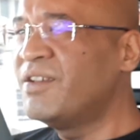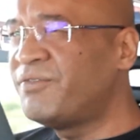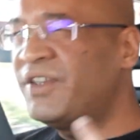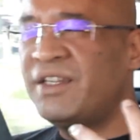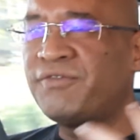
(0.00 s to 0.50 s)

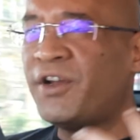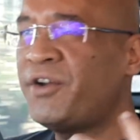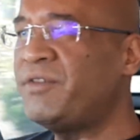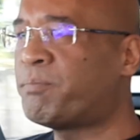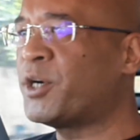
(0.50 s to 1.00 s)
feeling
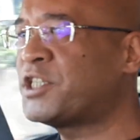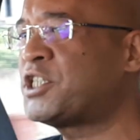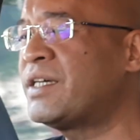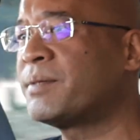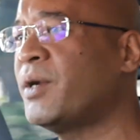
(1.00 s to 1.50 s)
very
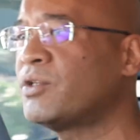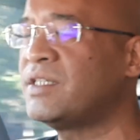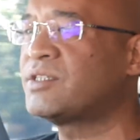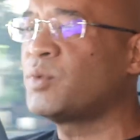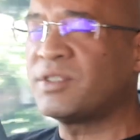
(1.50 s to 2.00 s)
pressured about
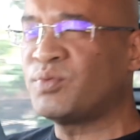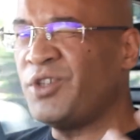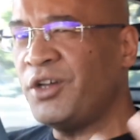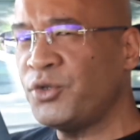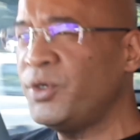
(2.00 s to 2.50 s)
this was
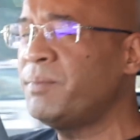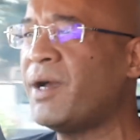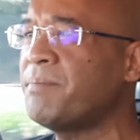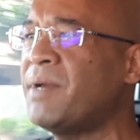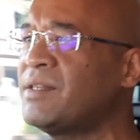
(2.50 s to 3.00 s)
not doing
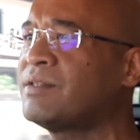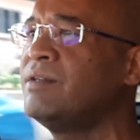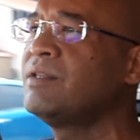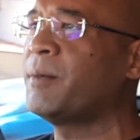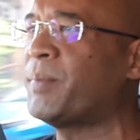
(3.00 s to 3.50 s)
my
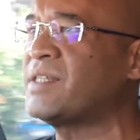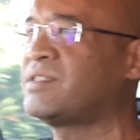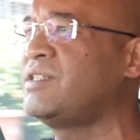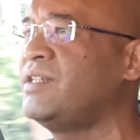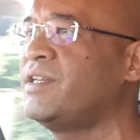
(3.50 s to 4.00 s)
mental
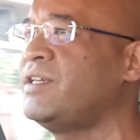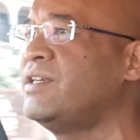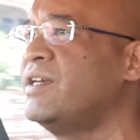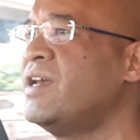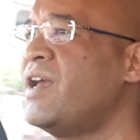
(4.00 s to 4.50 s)
capacity
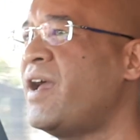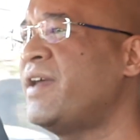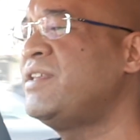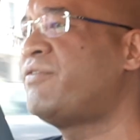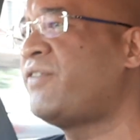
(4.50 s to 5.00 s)
any,
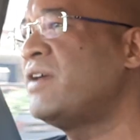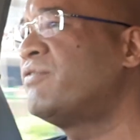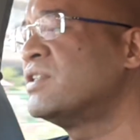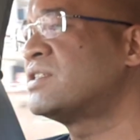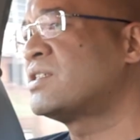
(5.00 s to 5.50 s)
any
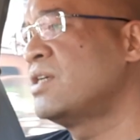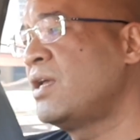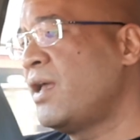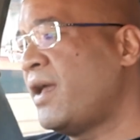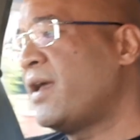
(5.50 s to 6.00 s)
favors.
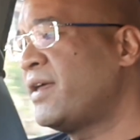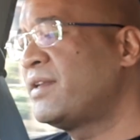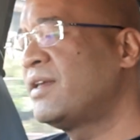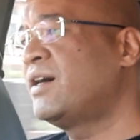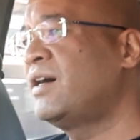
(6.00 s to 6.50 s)

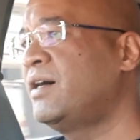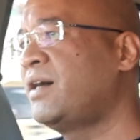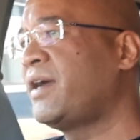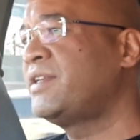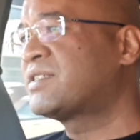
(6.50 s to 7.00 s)
And
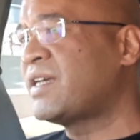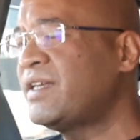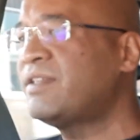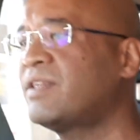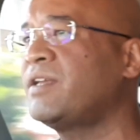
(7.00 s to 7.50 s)
uh, I
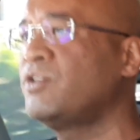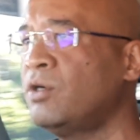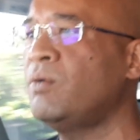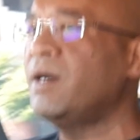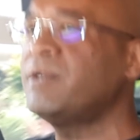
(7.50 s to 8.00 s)
decided that, you
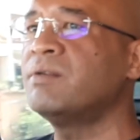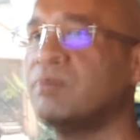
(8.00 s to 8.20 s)
know what,